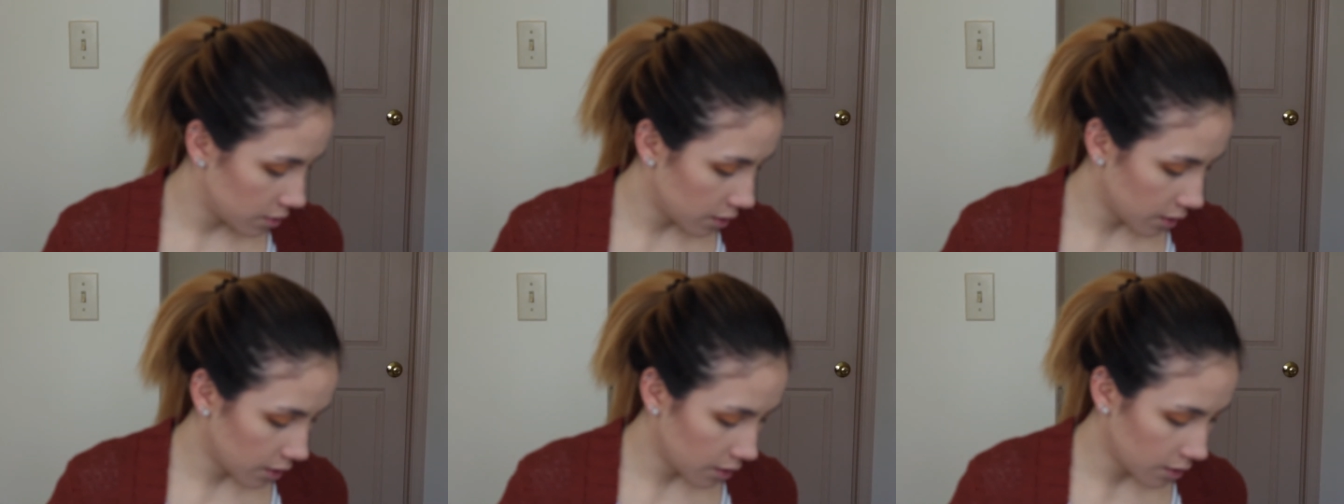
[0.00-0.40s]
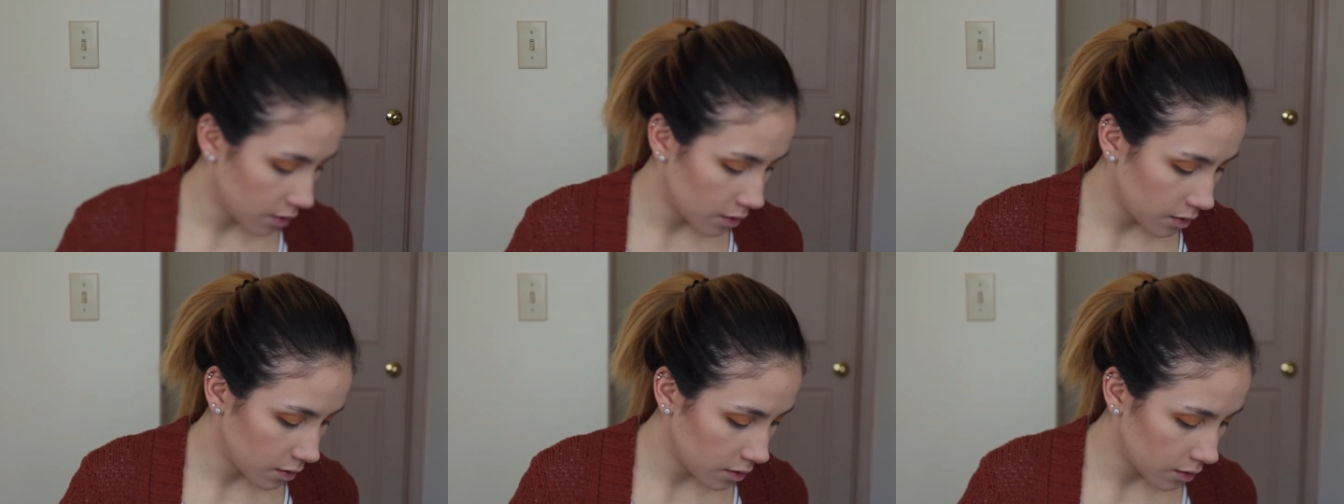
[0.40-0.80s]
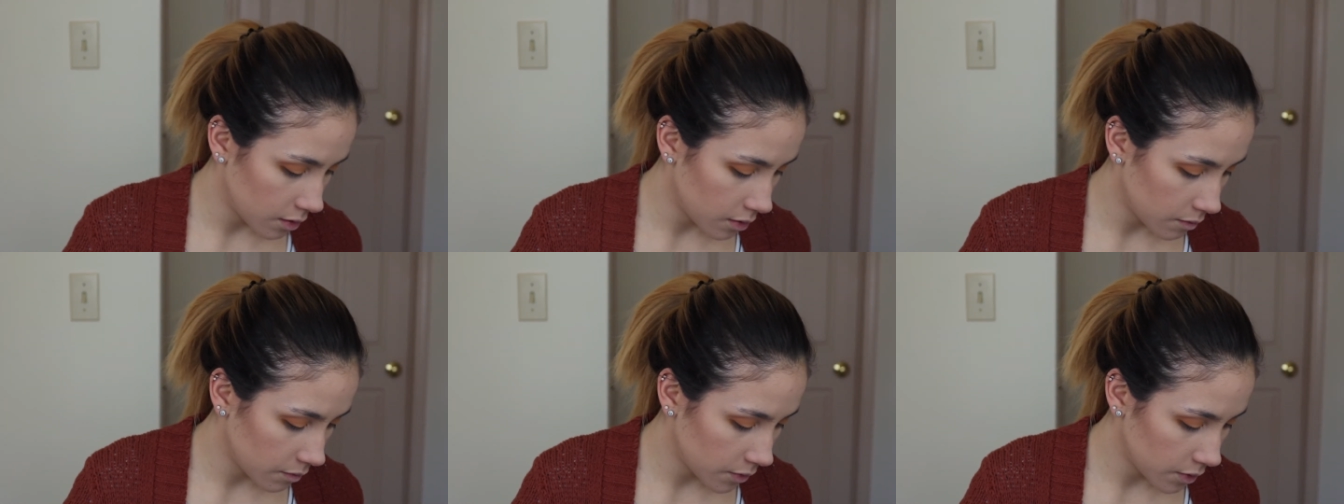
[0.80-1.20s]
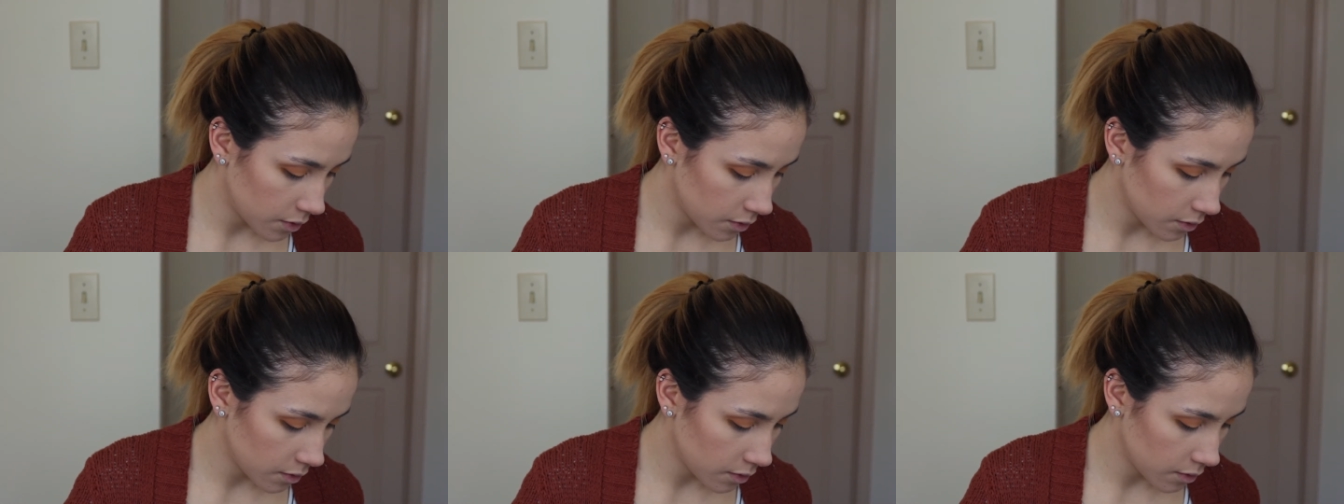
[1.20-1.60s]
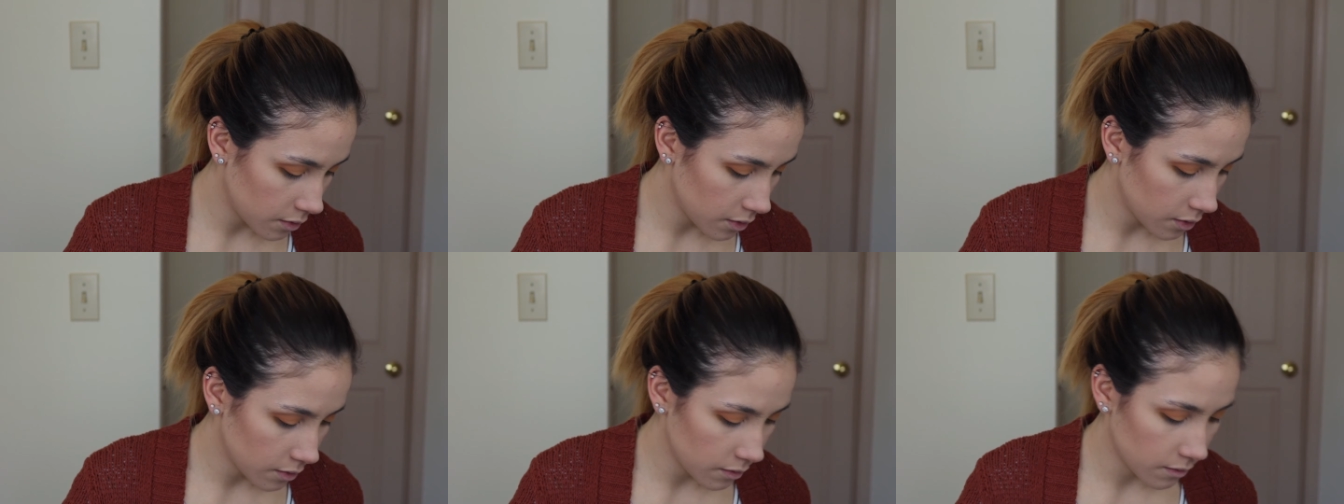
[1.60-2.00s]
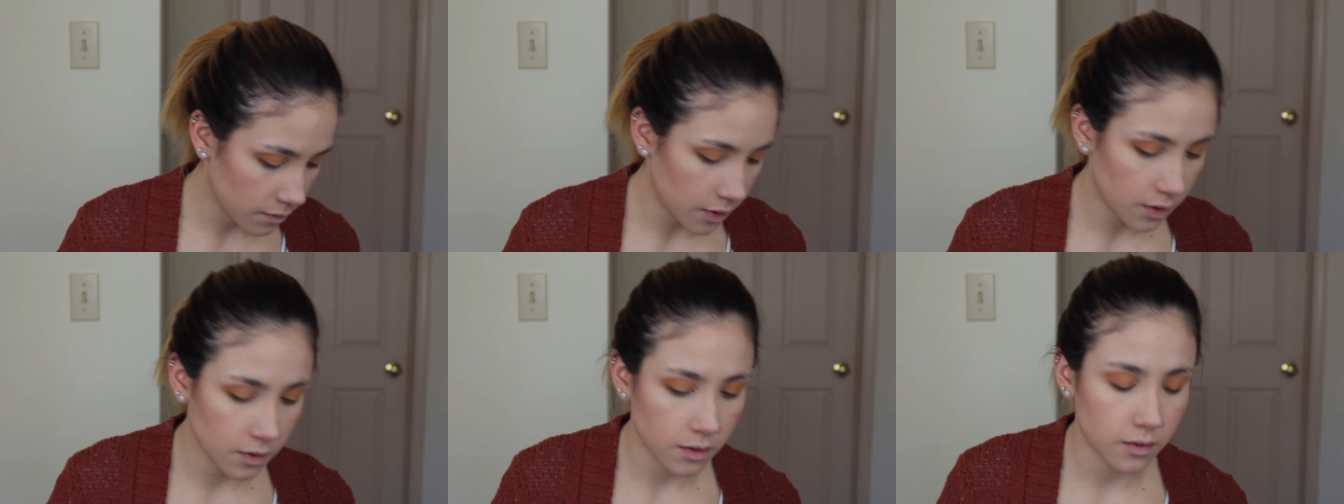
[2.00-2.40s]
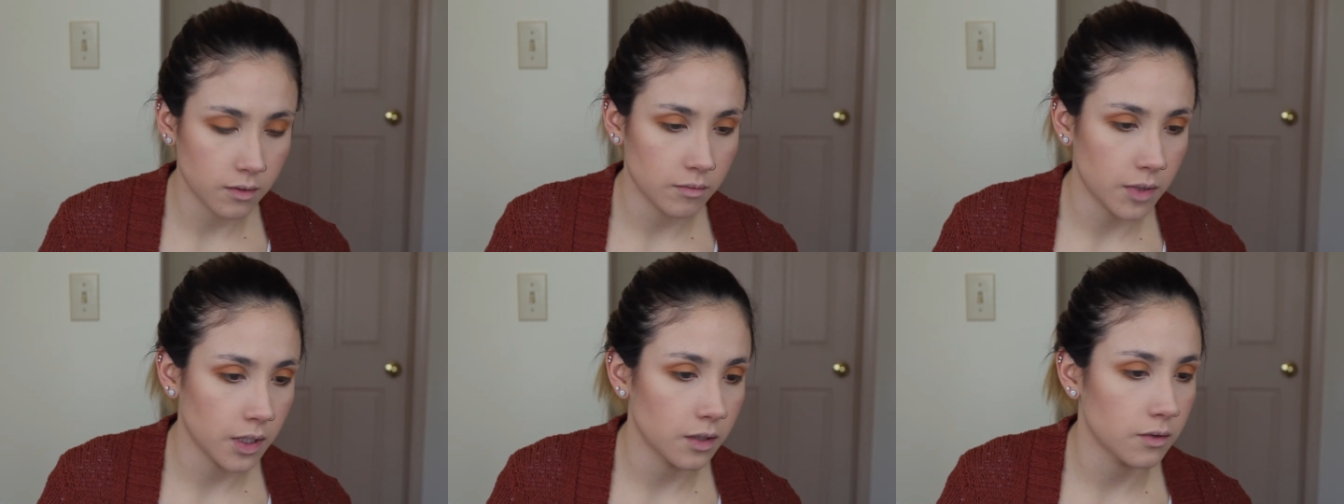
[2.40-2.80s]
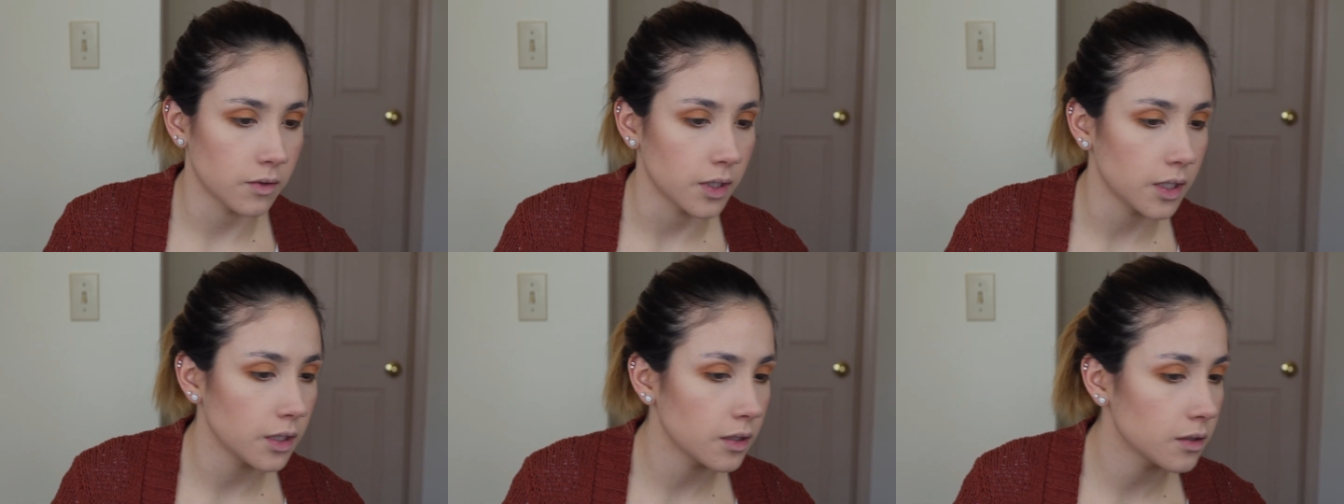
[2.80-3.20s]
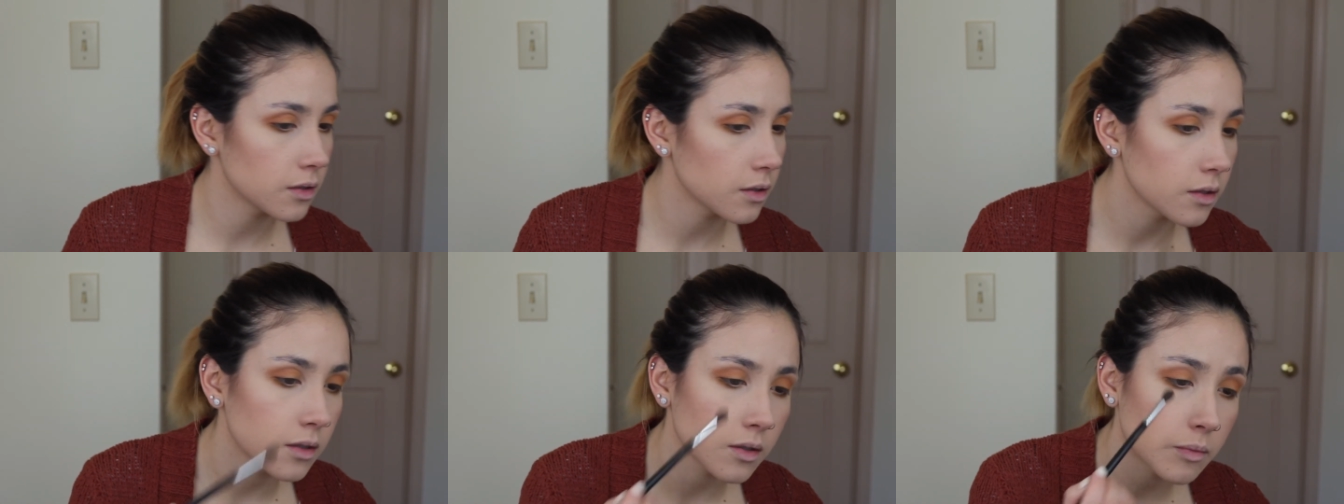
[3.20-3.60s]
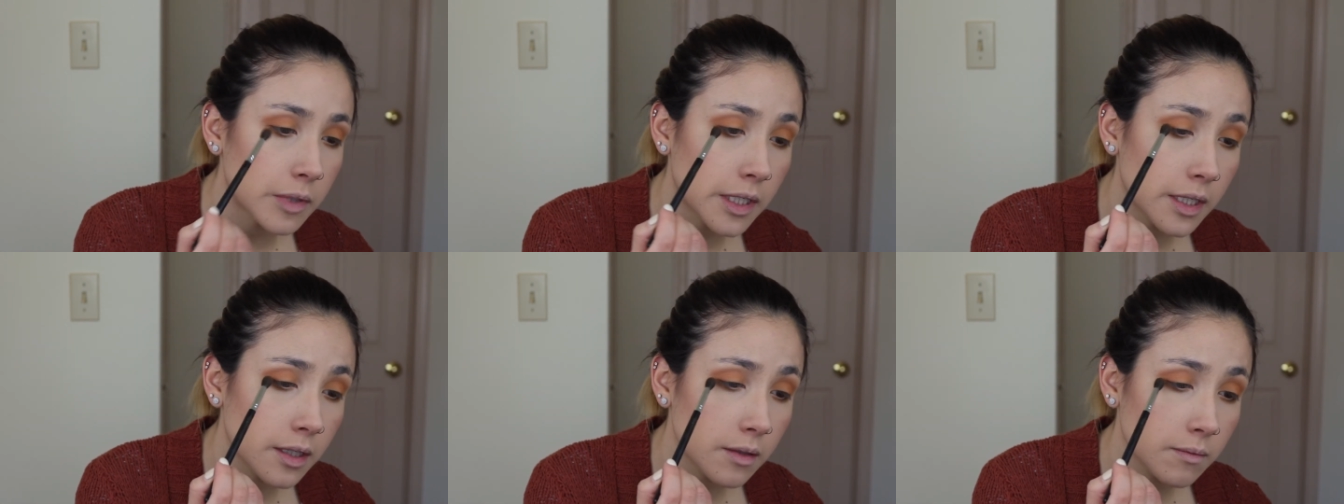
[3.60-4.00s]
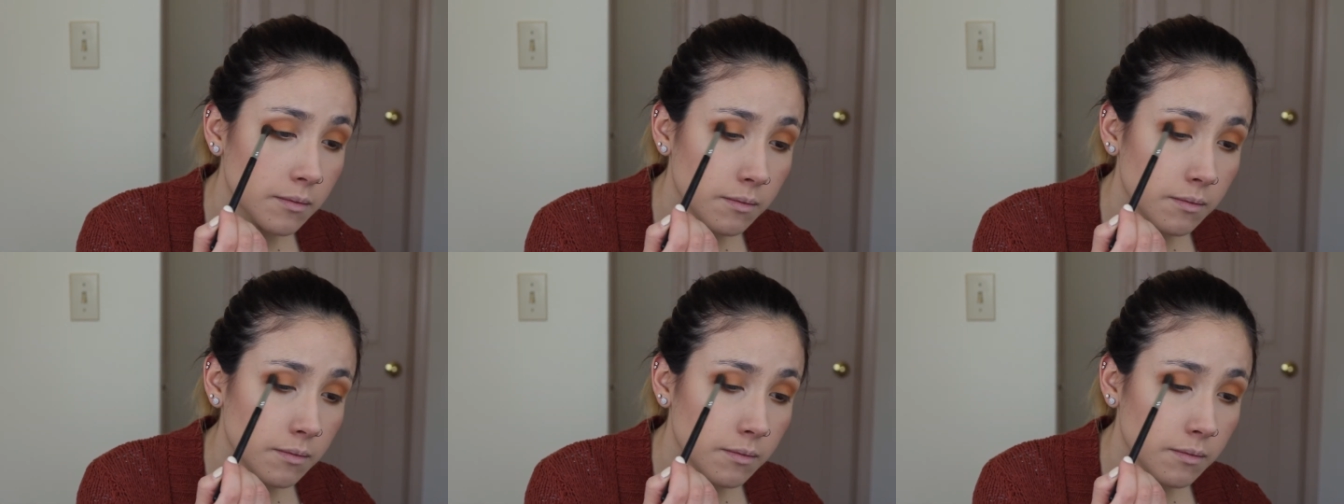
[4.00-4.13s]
And I'm just going to try to run that on my crease a little bit.